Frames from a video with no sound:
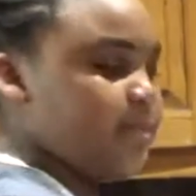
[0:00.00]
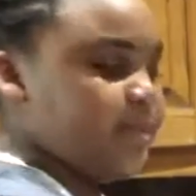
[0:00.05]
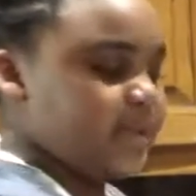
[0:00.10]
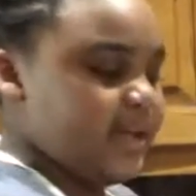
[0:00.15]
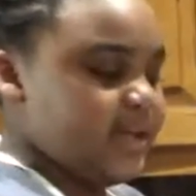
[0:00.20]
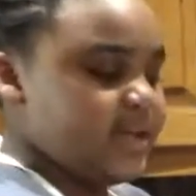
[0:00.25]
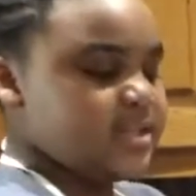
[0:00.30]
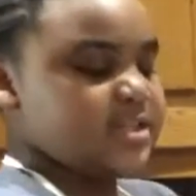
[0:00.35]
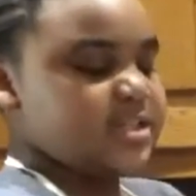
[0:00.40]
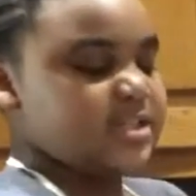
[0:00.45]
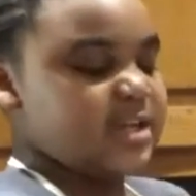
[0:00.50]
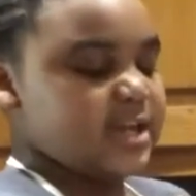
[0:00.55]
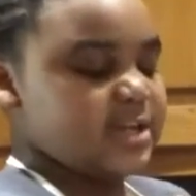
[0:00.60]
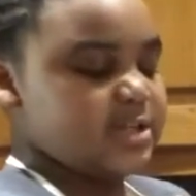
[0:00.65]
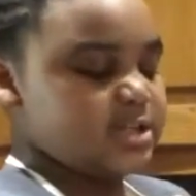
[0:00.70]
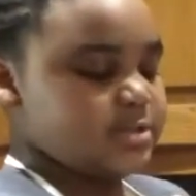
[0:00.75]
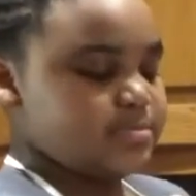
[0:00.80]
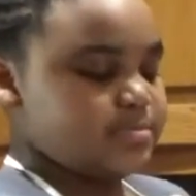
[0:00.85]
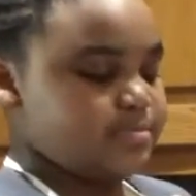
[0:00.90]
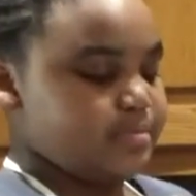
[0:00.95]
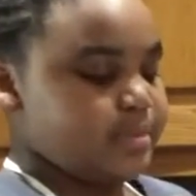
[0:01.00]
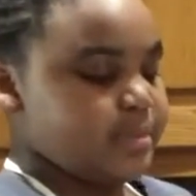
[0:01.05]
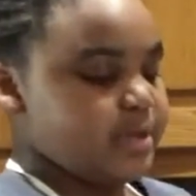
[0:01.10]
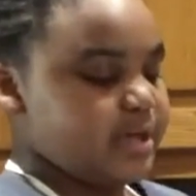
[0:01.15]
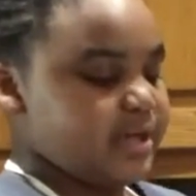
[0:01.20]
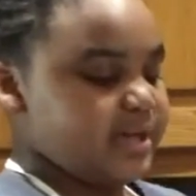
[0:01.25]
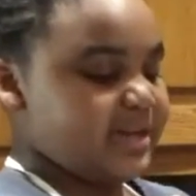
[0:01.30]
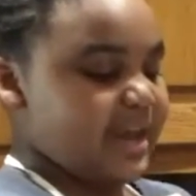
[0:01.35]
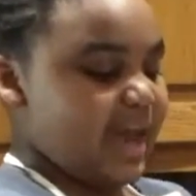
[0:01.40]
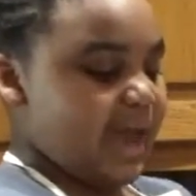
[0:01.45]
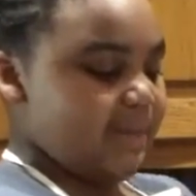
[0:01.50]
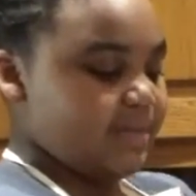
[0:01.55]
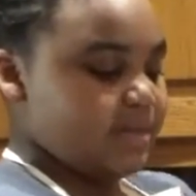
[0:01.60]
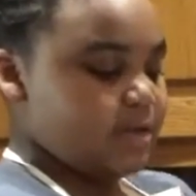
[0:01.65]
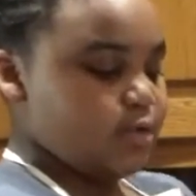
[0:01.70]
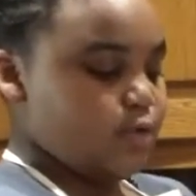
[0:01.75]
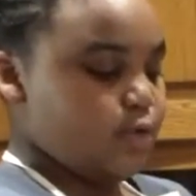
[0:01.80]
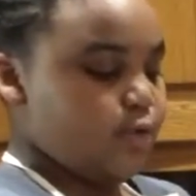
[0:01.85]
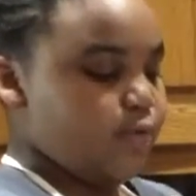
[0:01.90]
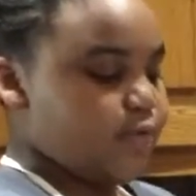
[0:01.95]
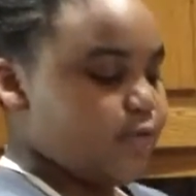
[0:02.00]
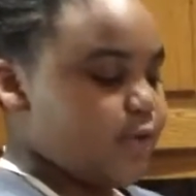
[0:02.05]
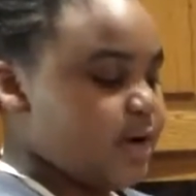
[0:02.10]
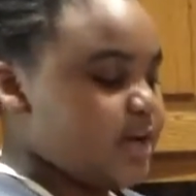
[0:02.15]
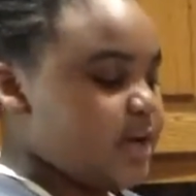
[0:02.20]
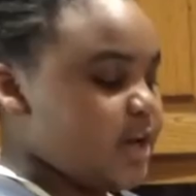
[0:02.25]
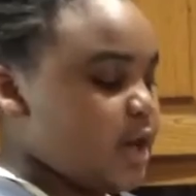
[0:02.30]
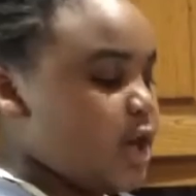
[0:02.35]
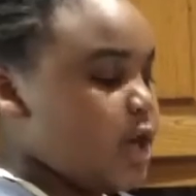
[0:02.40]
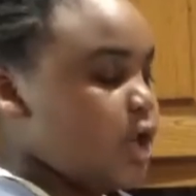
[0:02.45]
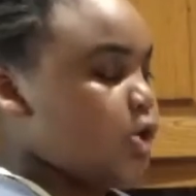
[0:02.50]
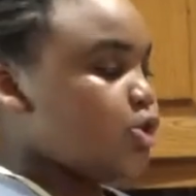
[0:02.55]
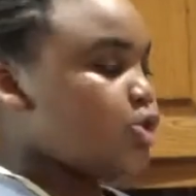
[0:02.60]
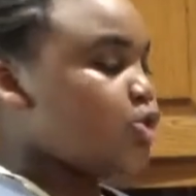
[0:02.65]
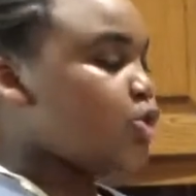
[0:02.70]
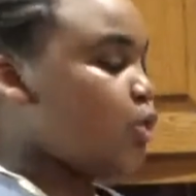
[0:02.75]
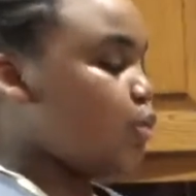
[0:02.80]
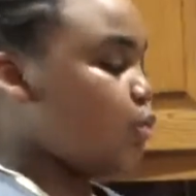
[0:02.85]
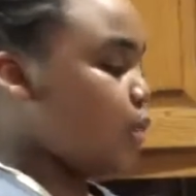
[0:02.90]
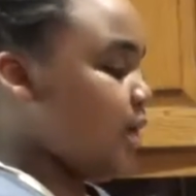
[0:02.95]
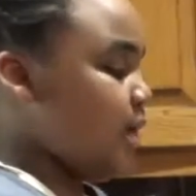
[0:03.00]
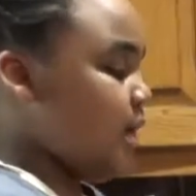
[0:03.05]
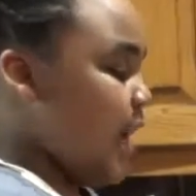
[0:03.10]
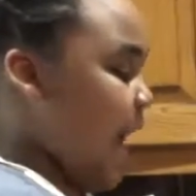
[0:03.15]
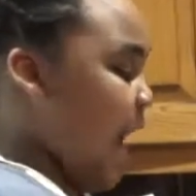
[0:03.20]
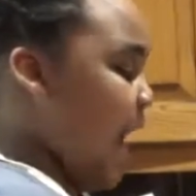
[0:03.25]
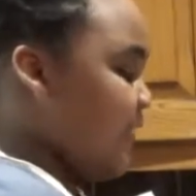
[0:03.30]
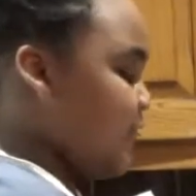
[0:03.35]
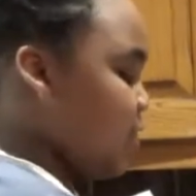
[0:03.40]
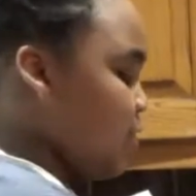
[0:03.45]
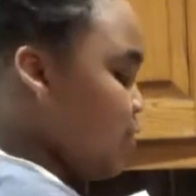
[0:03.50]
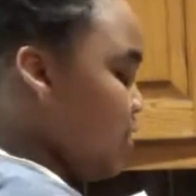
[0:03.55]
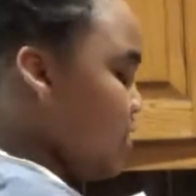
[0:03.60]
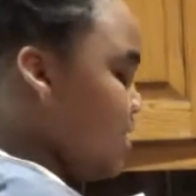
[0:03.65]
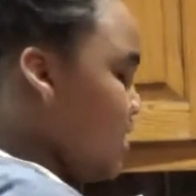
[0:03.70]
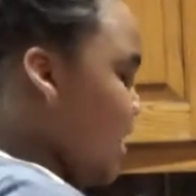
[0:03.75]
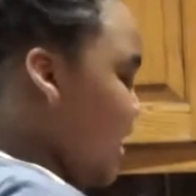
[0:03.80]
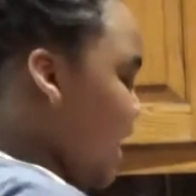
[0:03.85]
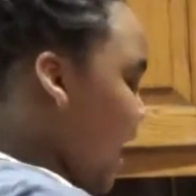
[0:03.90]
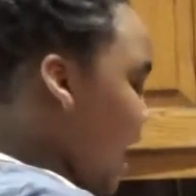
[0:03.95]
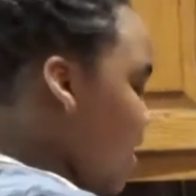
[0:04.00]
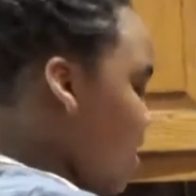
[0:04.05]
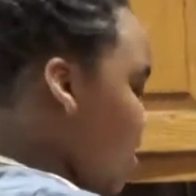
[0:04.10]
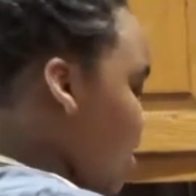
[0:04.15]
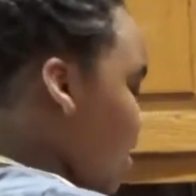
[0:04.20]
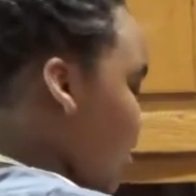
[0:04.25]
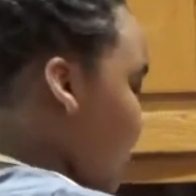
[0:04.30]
plate and I just put a napkin over it, so after we take out our